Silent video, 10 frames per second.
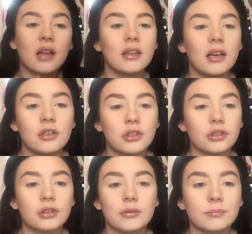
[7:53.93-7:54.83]
that it
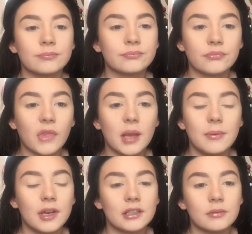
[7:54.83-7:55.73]
just
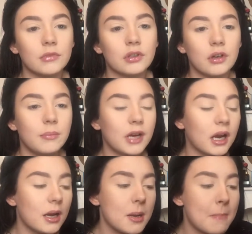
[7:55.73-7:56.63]
makes them look a lot
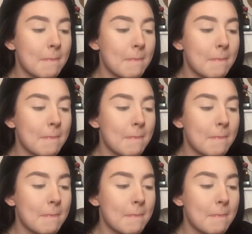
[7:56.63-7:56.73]
bigger.